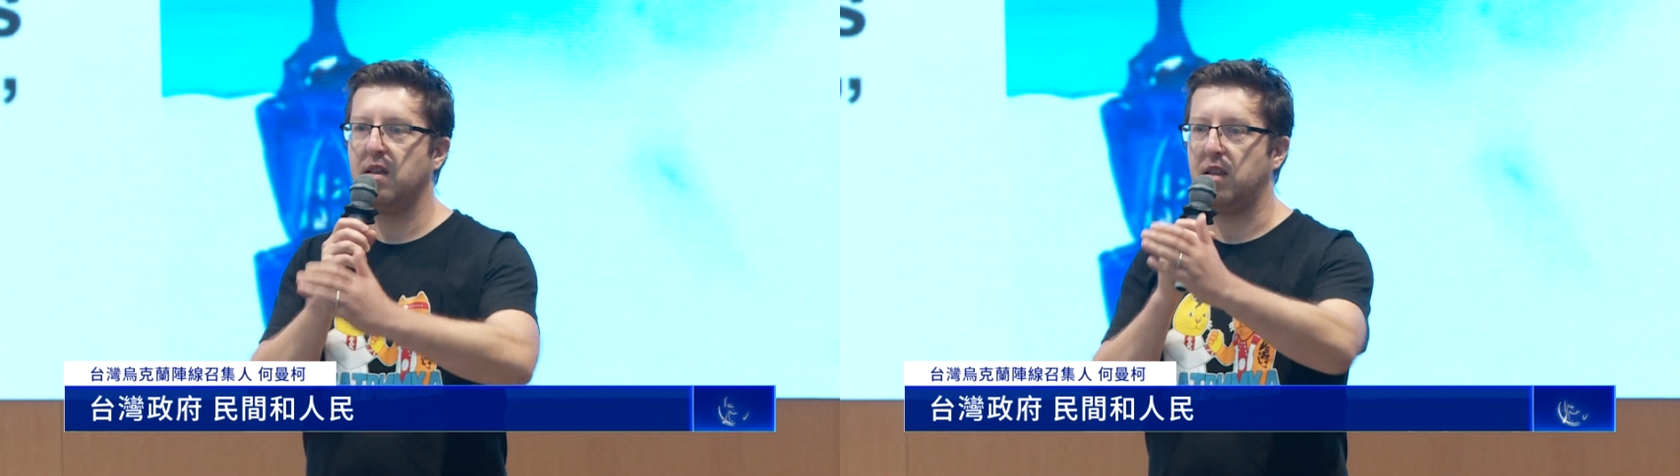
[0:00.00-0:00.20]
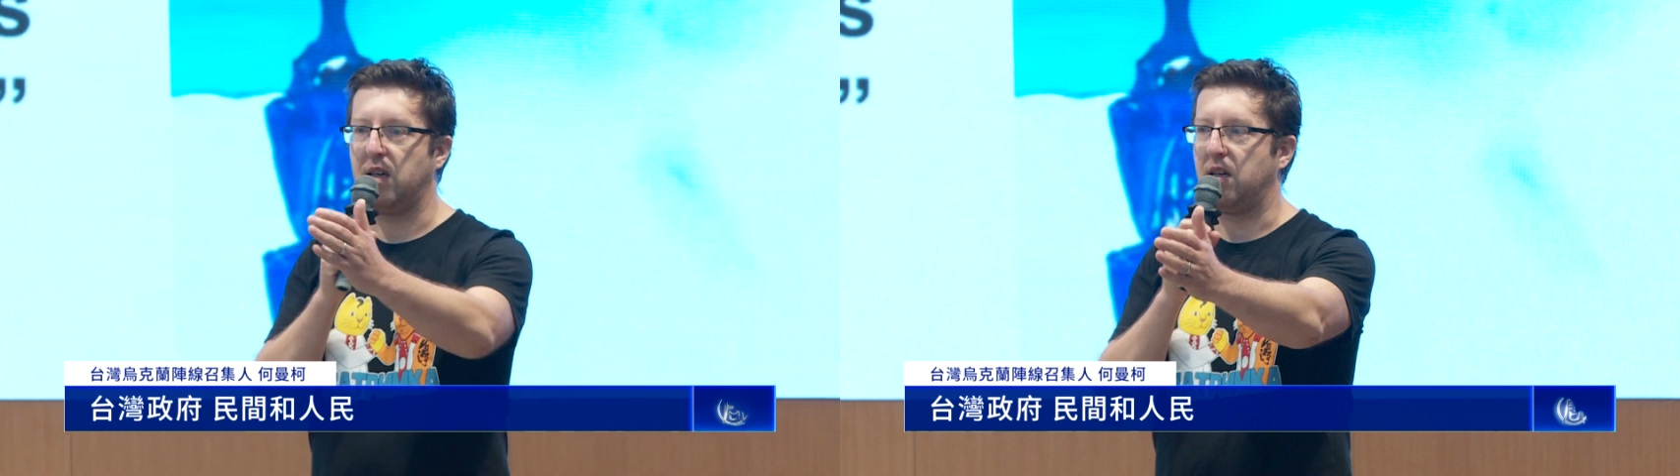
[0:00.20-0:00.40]

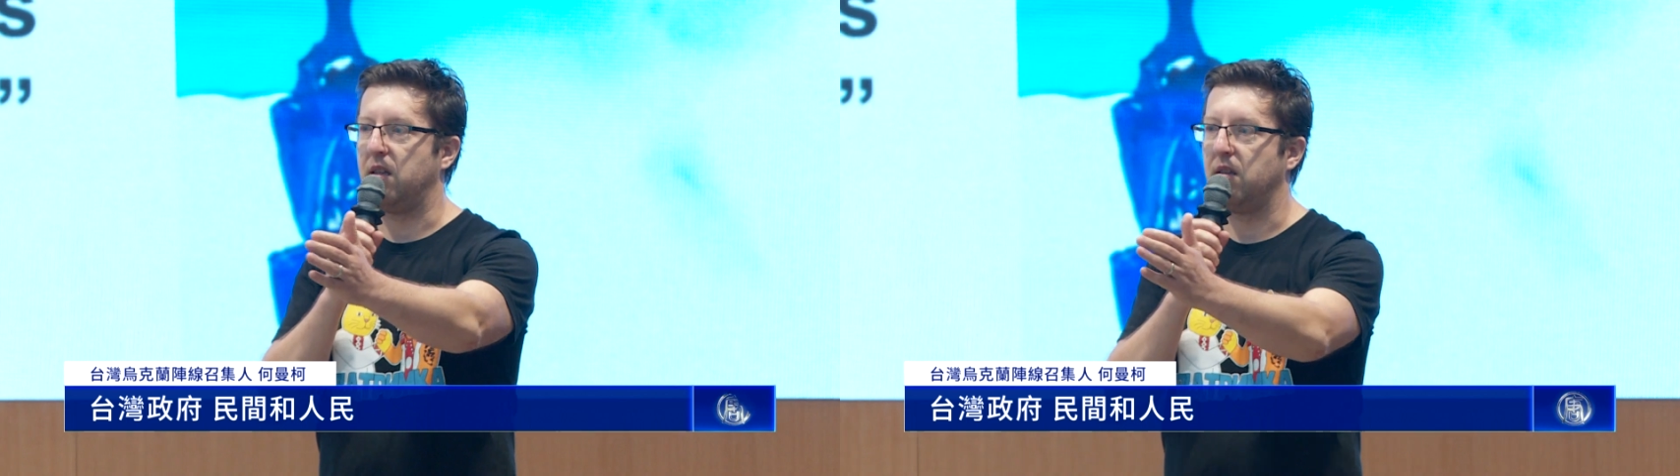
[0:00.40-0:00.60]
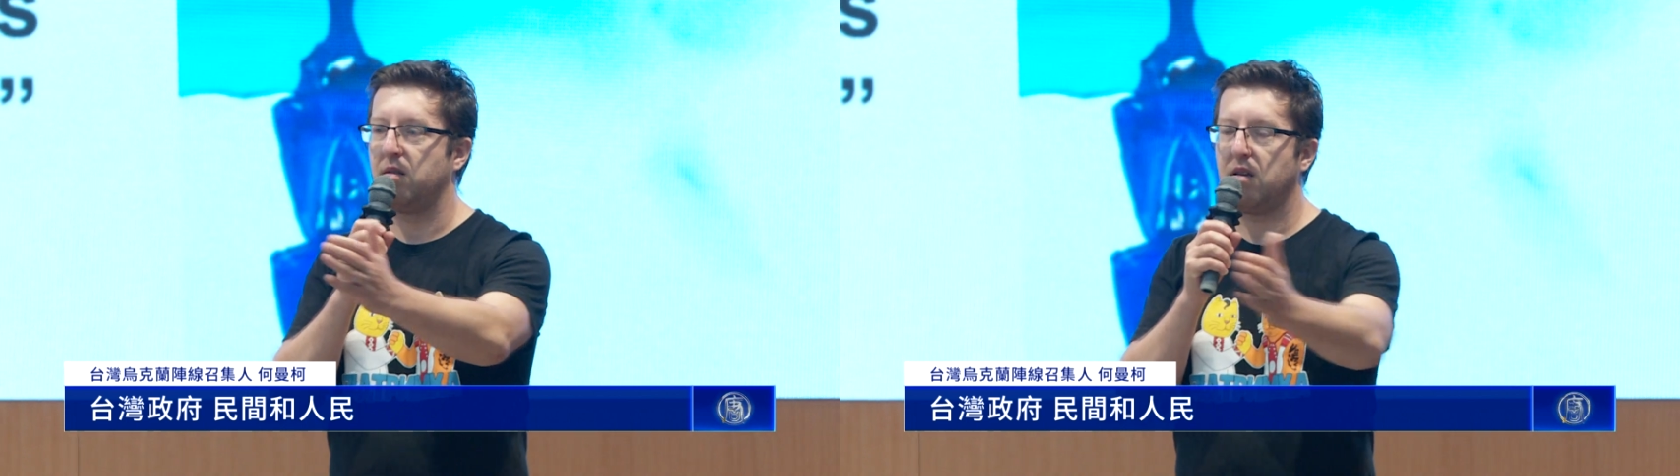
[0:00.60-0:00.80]

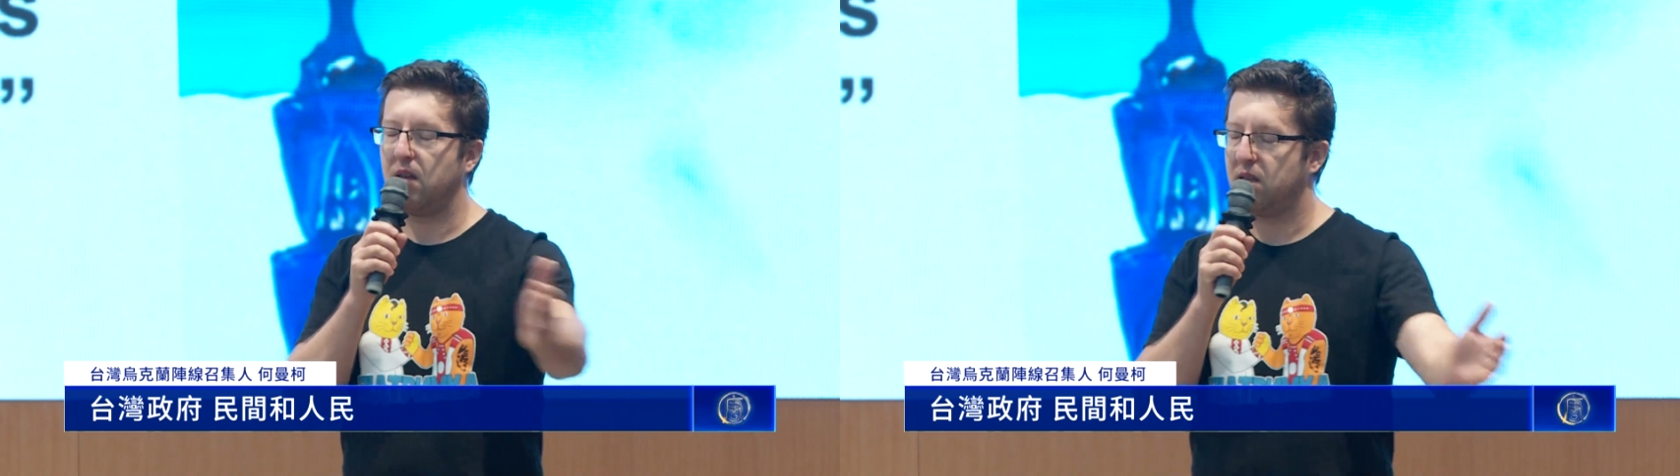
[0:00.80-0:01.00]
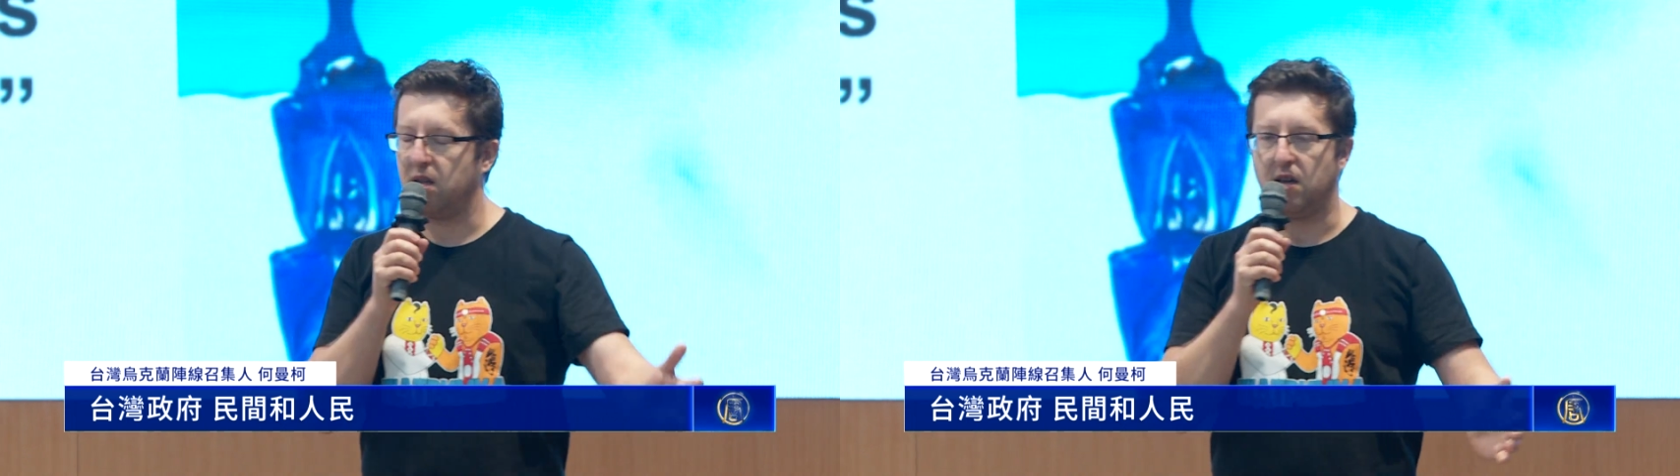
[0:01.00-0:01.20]
the
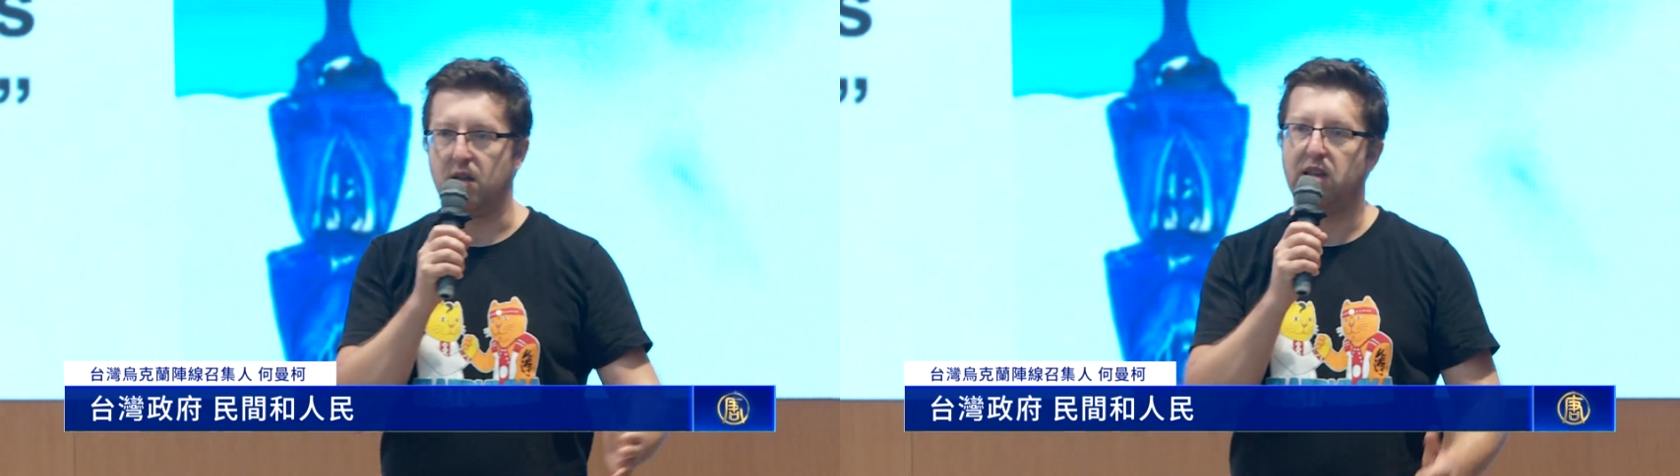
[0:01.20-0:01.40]
uh,